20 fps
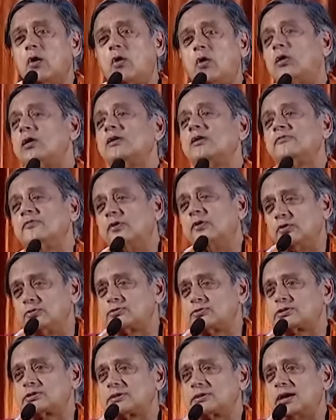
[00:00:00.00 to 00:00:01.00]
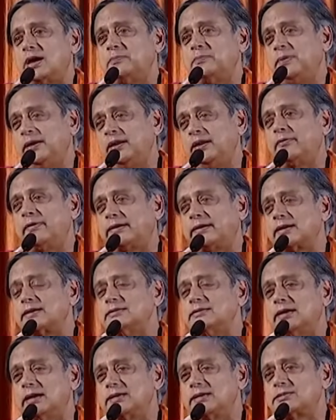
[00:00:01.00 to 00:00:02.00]
all of those are being
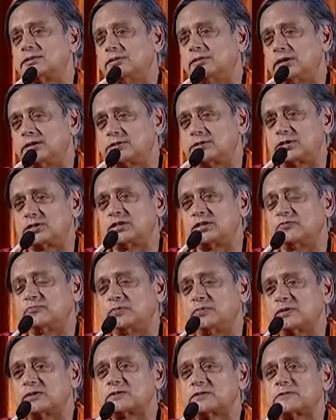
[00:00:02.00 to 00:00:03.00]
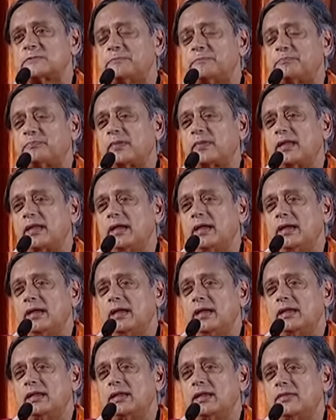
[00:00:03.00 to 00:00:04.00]
recognized in these achievements.
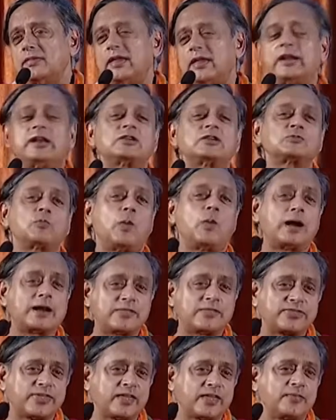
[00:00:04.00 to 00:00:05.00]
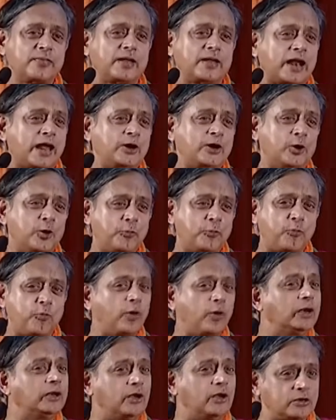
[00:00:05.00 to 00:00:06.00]
There is one thing that I hope
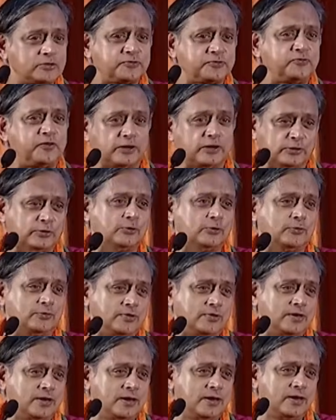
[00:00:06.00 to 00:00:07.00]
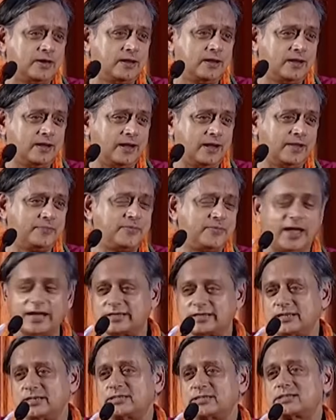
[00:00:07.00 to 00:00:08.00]
will not follow, and
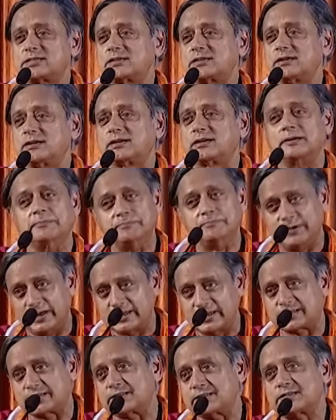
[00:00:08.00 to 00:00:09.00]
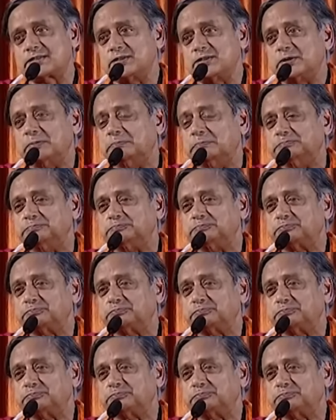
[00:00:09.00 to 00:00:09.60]
that is complacency.